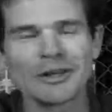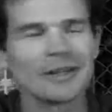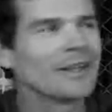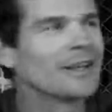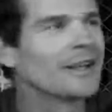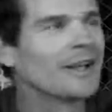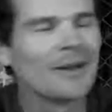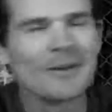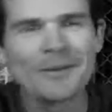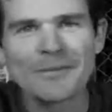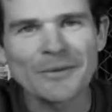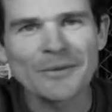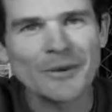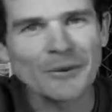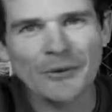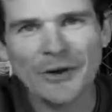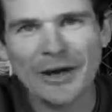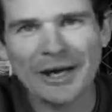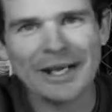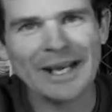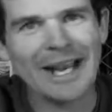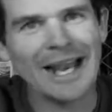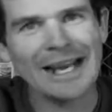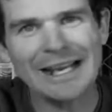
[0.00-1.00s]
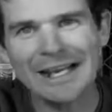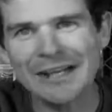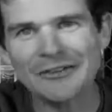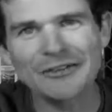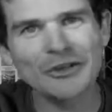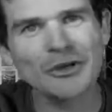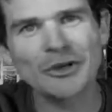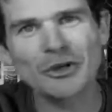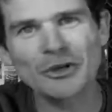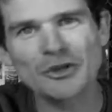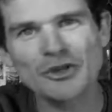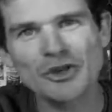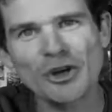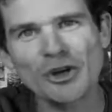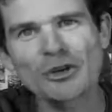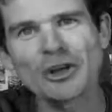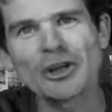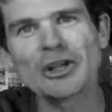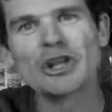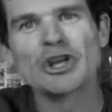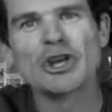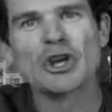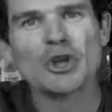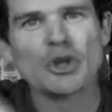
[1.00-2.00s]
it. The fucking aliens don't control
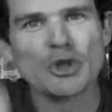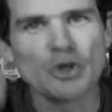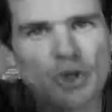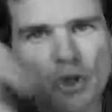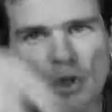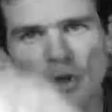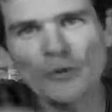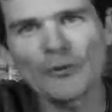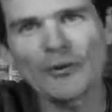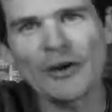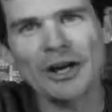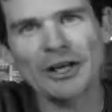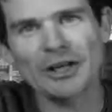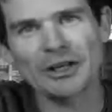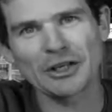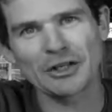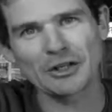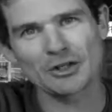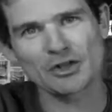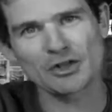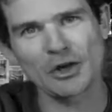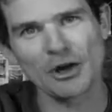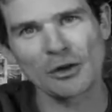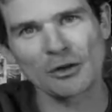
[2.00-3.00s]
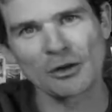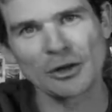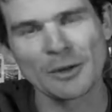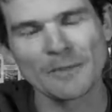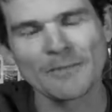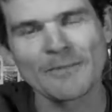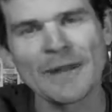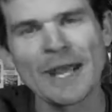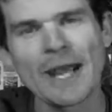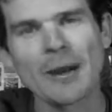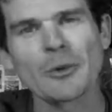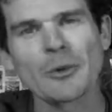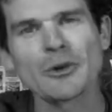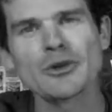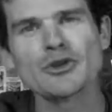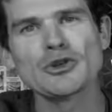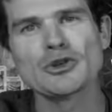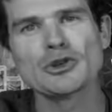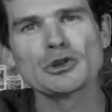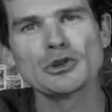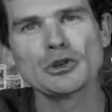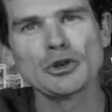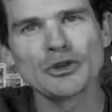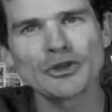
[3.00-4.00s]
it. You fucking control it. And when
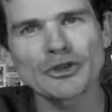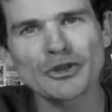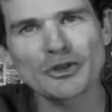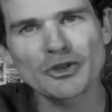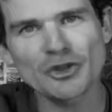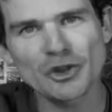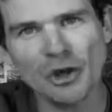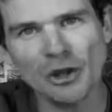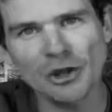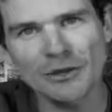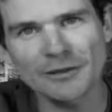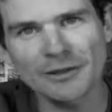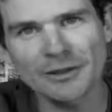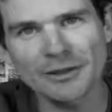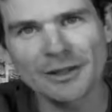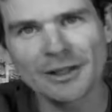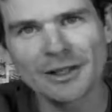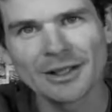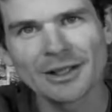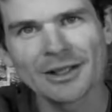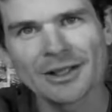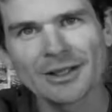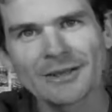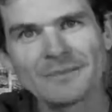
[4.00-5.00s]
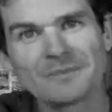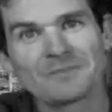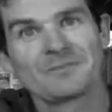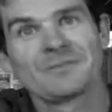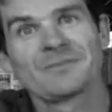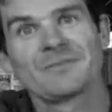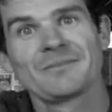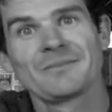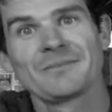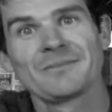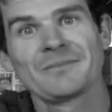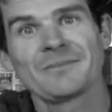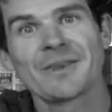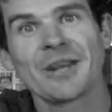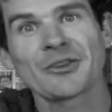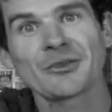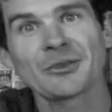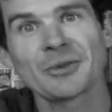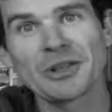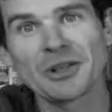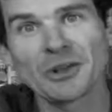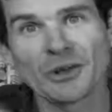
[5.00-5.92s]
you lose control of it, that's when